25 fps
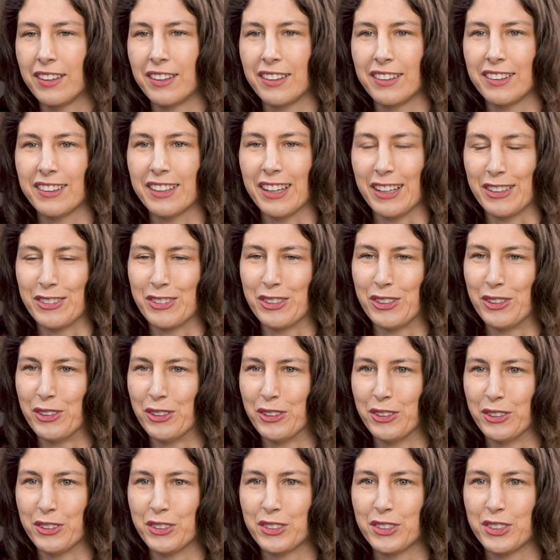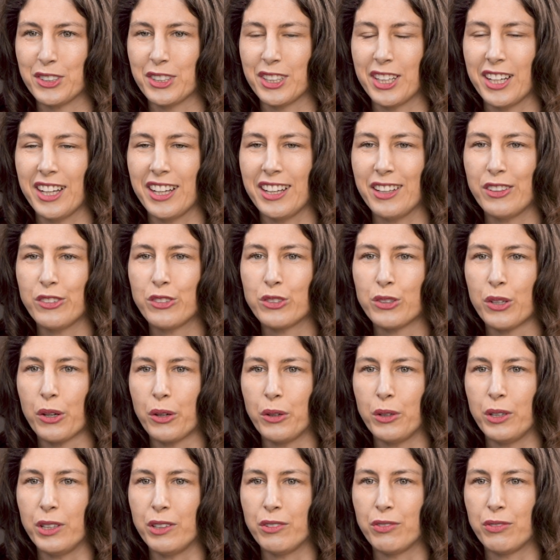That's huge. So
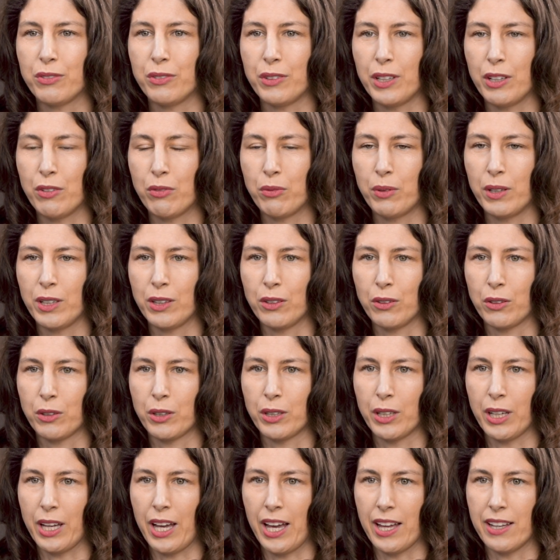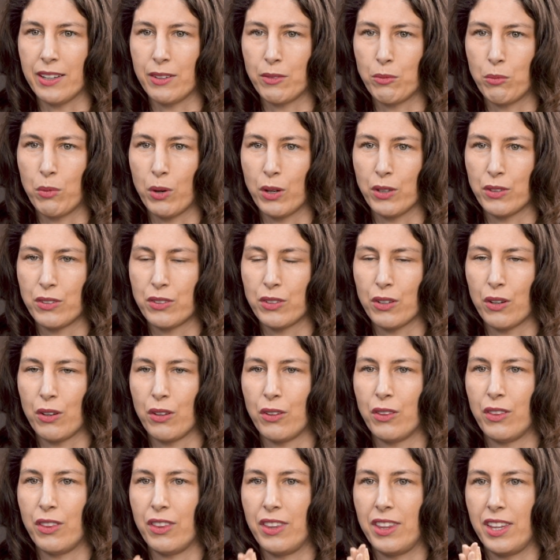if we look at what's
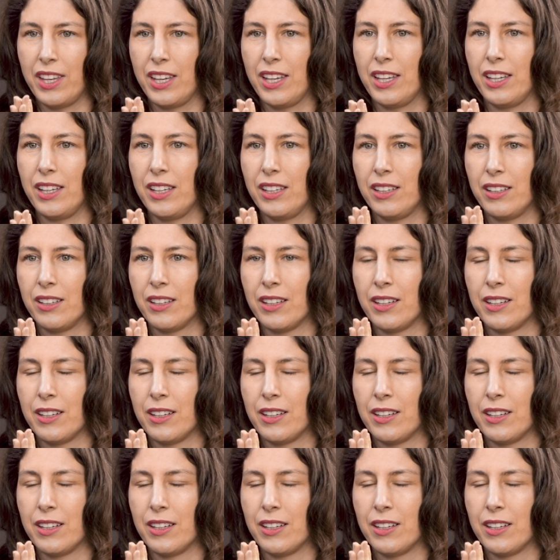on the